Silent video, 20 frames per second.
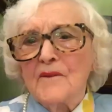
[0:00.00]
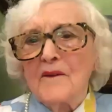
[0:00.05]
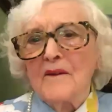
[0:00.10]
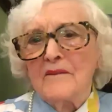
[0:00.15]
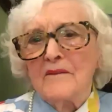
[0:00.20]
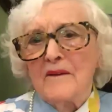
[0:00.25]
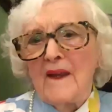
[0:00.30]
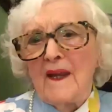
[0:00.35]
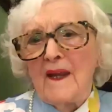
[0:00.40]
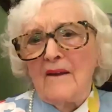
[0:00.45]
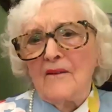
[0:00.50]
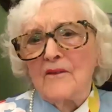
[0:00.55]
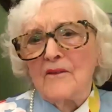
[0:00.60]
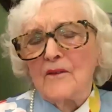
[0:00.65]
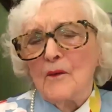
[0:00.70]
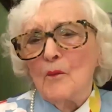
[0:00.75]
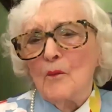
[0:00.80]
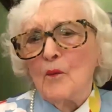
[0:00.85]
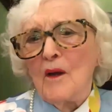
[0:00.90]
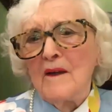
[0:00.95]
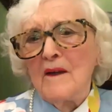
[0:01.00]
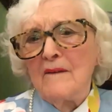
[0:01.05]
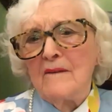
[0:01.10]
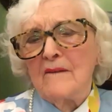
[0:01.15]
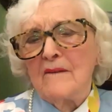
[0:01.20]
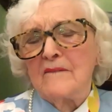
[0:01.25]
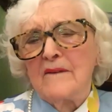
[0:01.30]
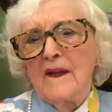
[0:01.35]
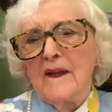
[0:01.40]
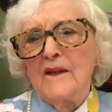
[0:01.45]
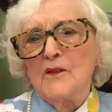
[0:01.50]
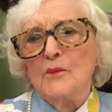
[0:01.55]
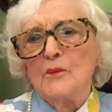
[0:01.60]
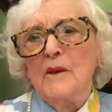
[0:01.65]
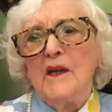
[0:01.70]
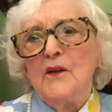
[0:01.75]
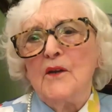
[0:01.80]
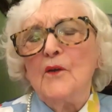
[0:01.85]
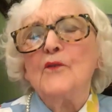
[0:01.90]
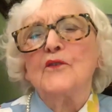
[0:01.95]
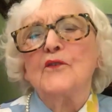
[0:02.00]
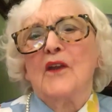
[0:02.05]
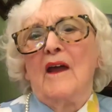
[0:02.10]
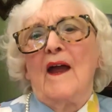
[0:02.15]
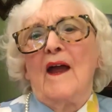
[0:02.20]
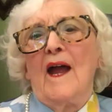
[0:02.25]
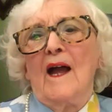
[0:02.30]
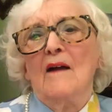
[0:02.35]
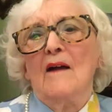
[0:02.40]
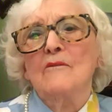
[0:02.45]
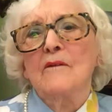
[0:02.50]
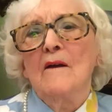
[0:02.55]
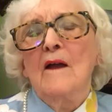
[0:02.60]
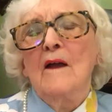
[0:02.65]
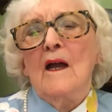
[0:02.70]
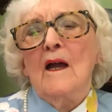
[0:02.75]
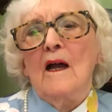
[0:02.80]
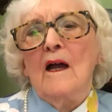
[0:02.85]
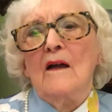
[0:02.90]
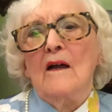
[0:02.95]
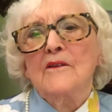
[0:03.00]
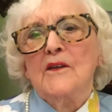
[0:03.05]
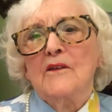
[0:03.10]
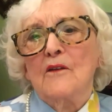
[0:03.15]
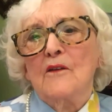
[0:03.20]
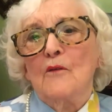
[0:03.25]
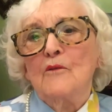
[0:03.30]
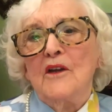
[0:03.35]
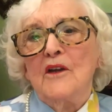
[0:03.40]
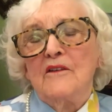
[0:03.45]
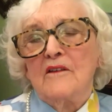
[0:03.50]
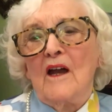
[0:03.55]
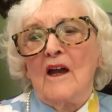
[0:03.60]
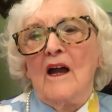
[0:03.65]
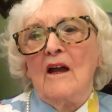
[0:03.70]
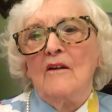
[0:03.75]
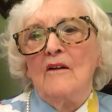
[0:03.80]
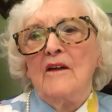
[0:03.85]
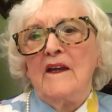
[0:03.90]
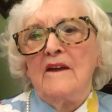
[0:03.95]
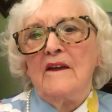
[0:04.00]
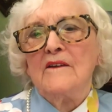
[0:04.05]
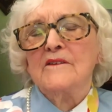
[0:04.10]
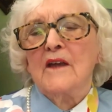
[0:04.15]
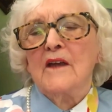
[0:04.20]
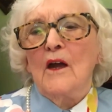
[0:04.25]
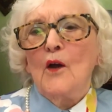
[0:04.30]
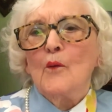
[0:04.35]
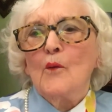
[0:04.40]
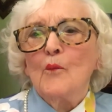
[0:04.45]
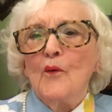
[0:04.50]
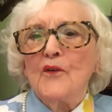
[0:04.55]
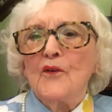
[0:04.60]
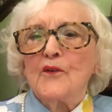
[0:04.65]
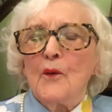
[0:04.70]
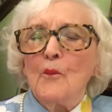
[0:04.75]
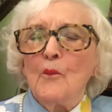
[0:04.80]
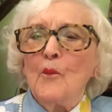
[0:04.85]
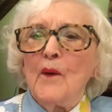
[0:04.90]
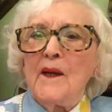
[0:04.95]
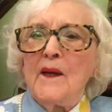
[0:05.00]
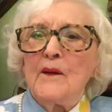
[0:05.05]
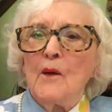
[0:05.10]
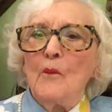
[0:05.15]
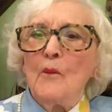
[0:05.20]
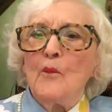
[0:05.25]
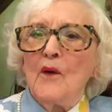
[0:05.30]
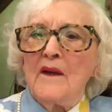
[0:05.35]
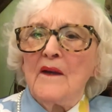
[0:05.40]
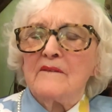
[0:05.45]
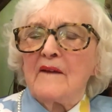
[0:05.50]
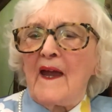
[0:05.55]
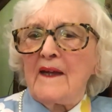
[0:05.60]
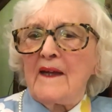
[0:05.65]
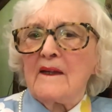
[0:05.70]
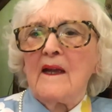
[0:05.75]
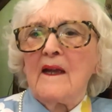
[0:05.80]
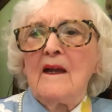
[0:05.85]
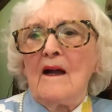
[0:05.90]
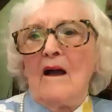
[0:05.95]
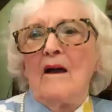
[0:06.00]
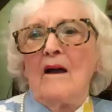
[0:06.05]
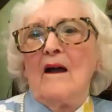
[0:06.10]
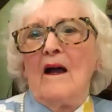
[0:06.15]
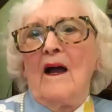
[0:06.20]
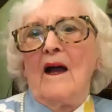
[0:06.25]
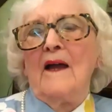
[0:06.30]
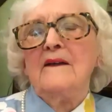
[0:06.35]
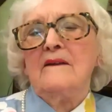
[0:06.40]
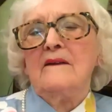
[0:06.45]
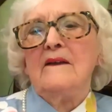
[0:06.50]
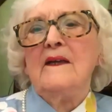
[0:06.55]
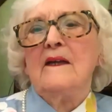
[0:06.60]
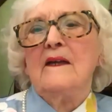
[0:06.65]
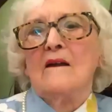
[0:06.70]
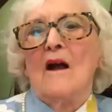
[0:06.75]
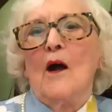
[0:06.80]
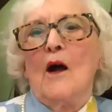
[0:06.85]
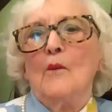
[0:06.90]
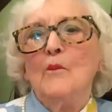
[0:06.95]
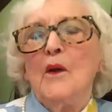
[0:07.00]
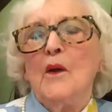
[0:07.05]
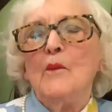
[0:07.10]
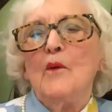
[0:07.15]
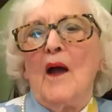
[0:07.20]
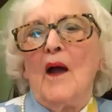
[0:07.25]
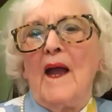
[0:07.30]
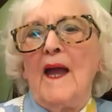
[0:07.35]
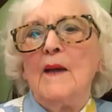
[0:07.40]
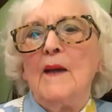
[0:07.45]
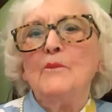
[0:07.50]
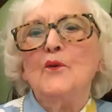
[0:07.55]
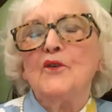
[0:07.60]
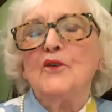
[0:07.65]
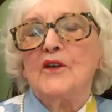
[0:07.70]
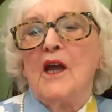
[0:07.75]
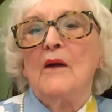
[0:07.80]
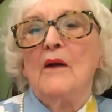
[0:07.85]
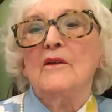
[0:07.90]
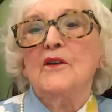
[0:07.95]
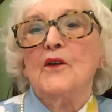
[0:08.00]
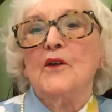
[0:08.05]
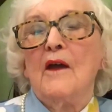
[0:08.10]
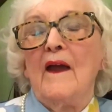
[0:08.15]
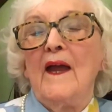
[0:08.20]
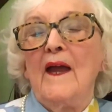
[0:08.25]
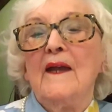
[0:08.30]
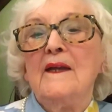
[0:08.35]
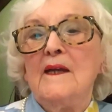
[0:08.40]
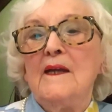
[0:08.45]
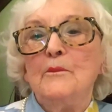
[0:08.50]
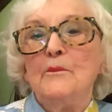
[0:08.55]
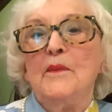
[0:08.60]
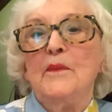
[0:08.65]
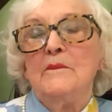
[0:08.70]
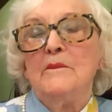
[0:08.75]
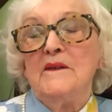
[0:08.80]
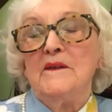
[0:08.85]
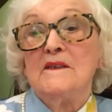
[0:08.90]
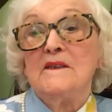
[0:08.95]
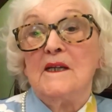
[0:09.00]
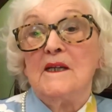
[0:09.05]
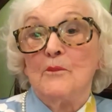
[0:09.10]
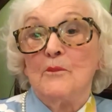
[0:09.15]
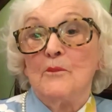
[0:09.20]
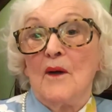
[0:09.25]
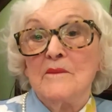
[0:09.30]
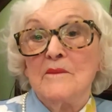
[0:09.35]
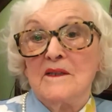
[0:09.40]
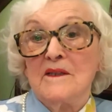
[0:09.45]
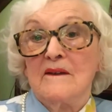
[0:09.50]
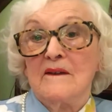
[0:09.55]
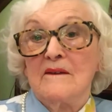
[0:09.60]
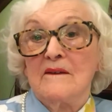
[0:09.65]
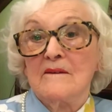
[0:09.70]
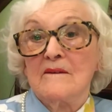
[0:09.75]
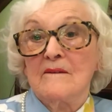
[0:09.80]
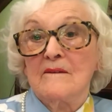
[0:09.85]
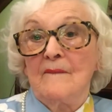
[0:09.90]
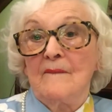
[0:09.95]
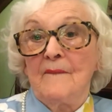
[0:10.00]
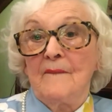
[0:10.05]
the things we used to have as retirees was we, taking our ID card, we were able to go into any BBC premises